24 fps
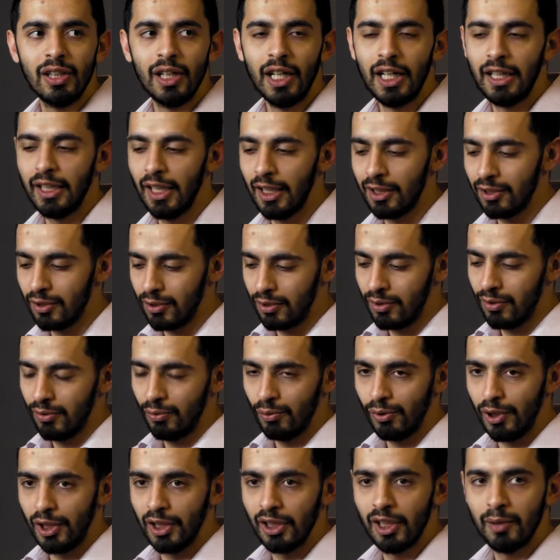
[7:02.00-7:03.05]
and that's
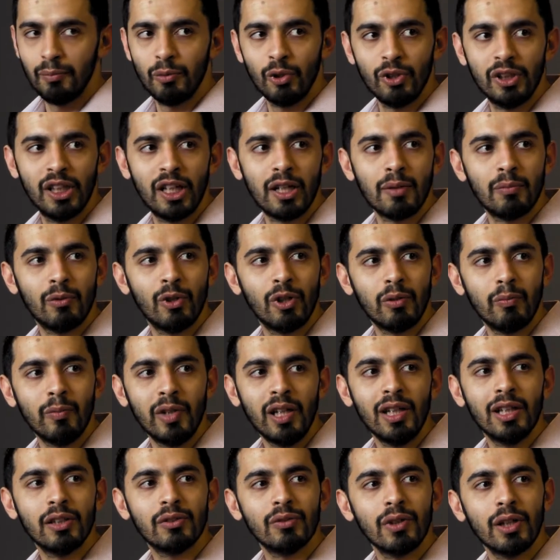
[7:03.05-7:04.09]
why they put that upon me
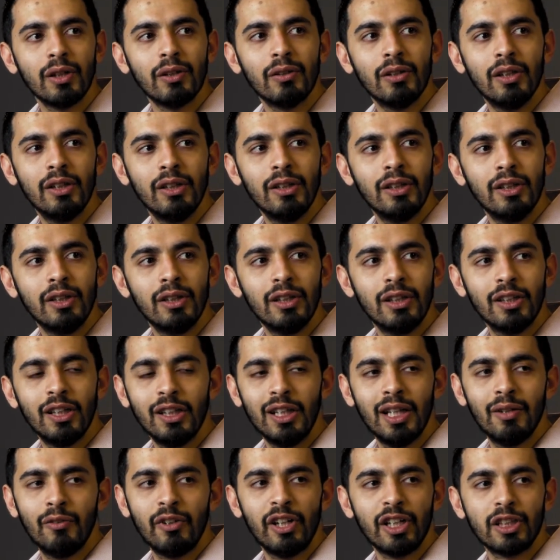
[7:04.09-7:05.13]
as well. They
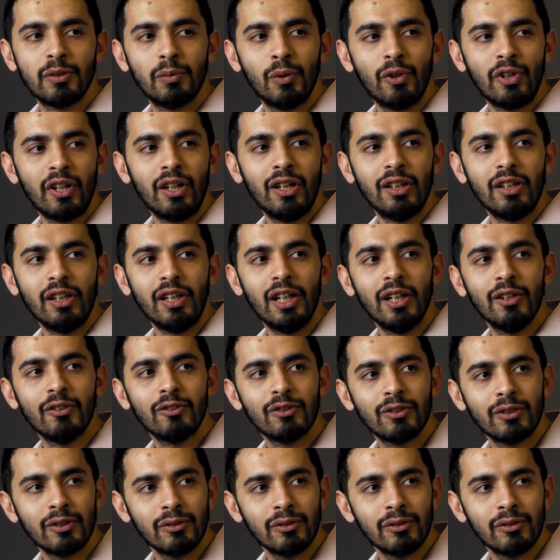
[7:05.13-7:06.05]
never explored anything else.